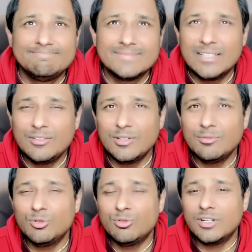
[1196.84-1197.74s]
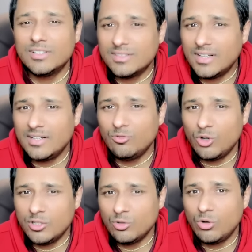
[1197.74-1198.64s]
they're not able to understand
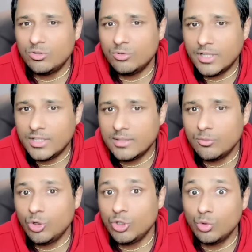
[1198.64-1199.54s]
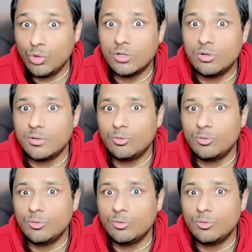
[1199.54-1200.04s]
what you want to tell them or you are not